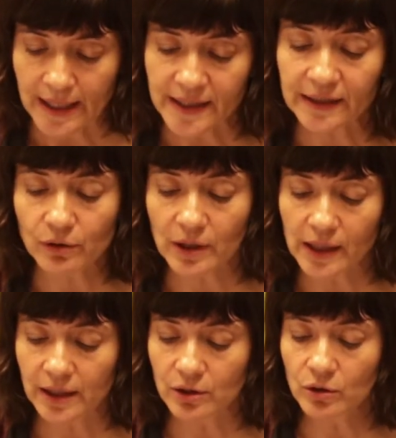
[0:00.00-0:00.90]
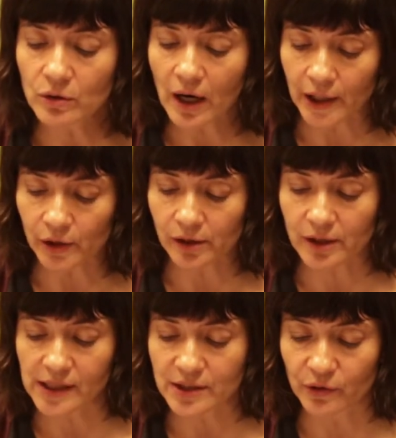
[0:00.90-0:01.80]
that created new
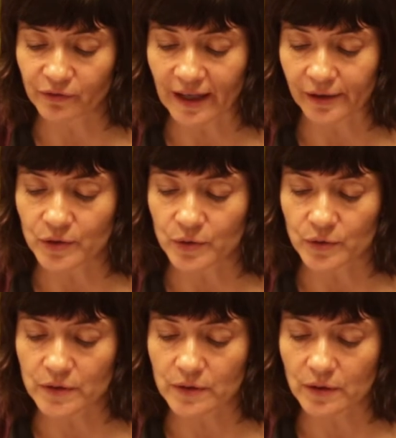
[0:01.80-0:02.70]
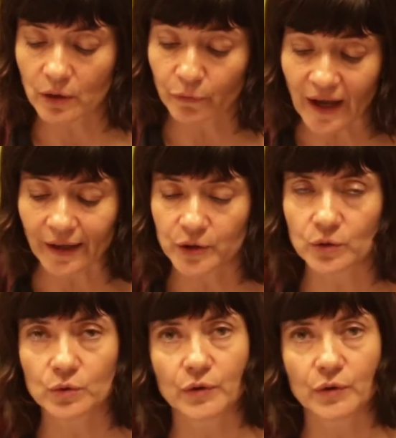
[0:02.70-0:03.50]
hierarchies of value